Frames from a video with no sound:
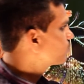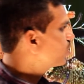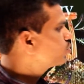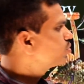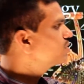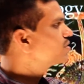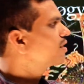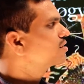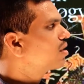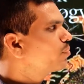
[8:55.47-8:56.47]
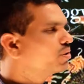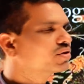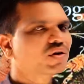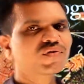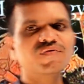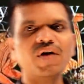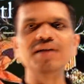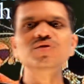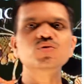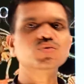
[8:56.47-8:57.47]
Now these examples have
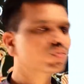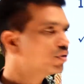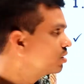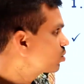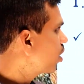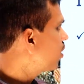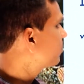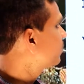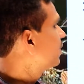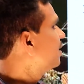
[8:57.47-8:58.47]
fine stories of